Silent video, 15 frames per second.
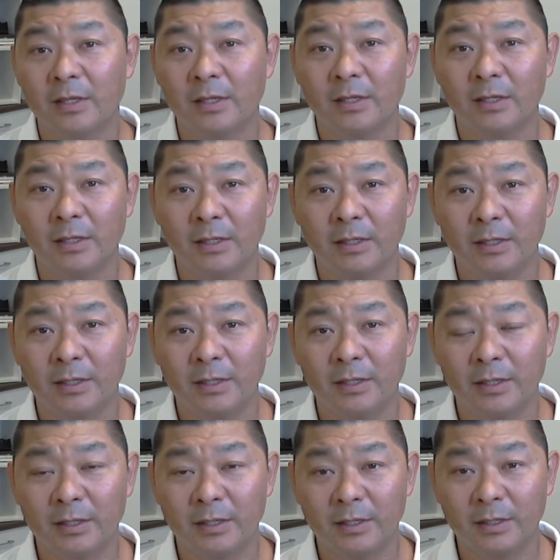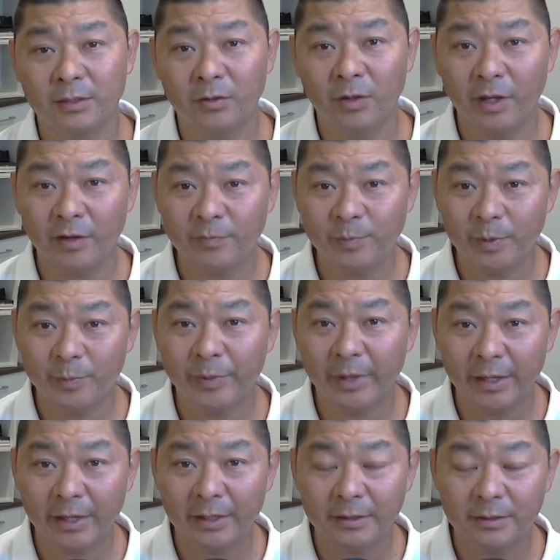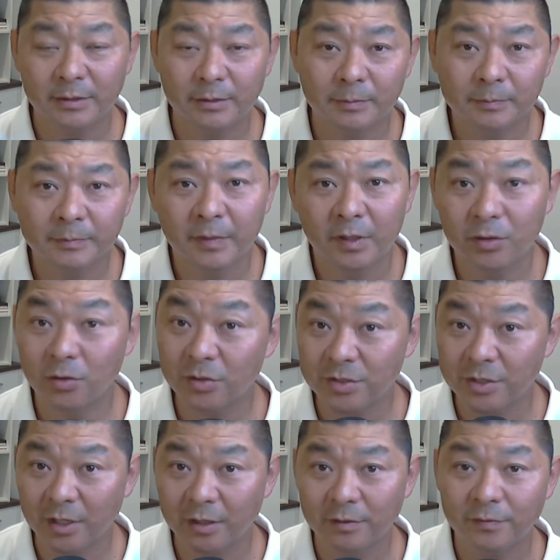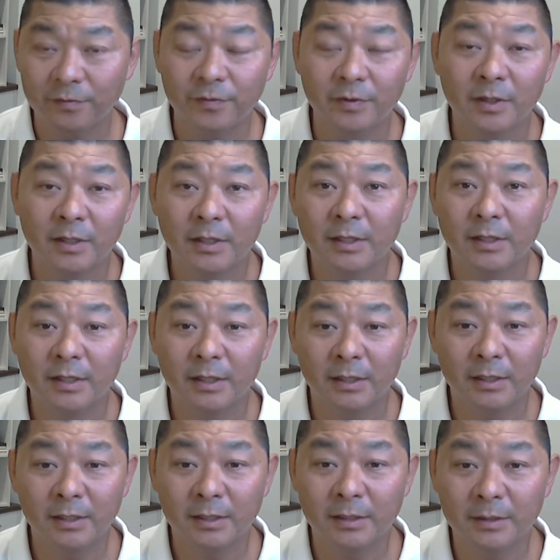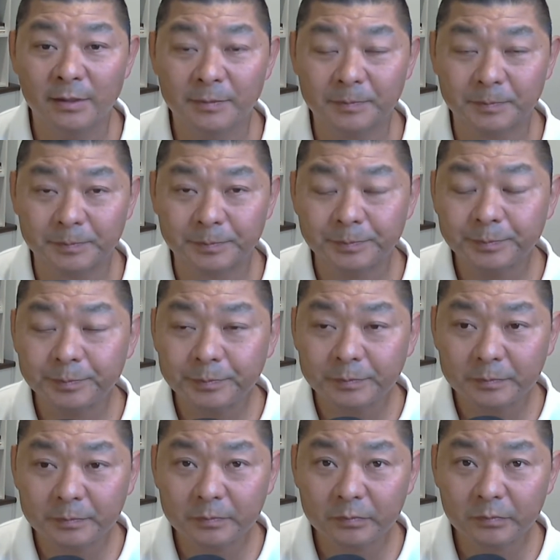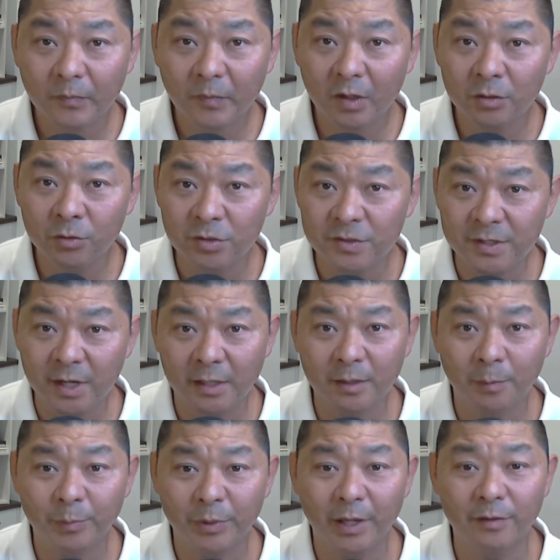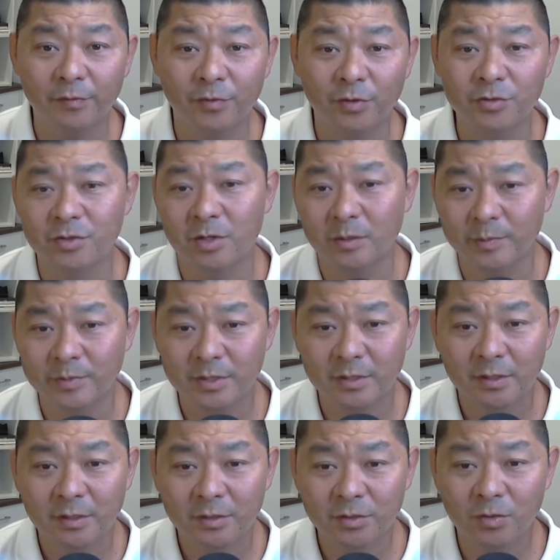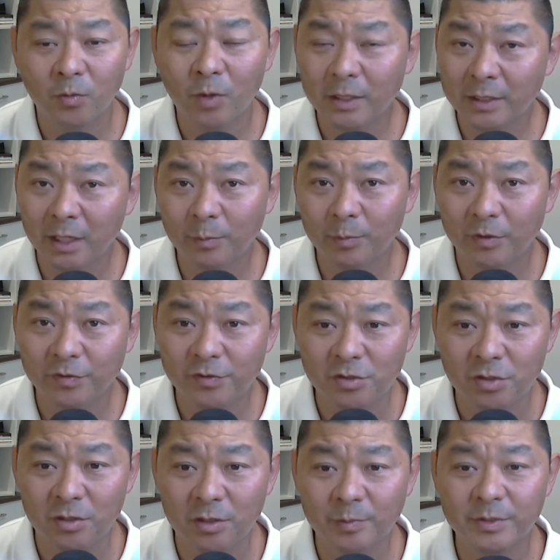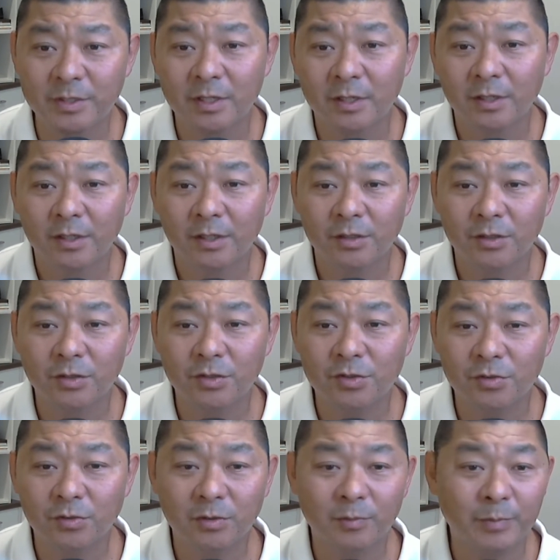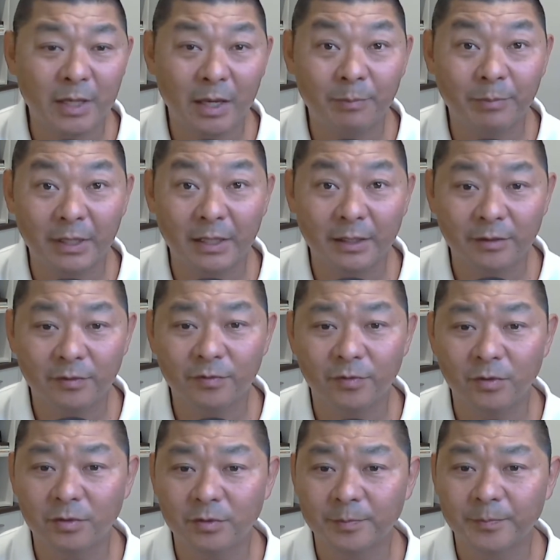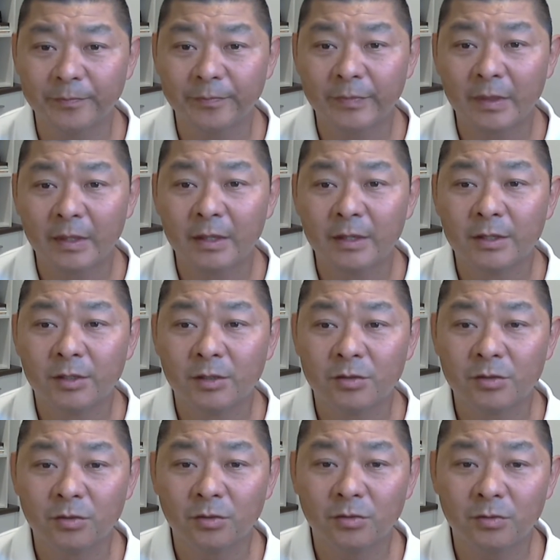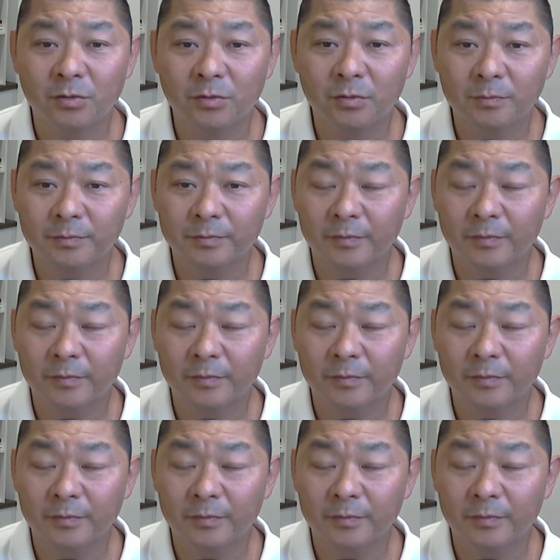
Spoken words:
You have prepared yourself to start applying for jobs. So what type of jobs you should be applying for? So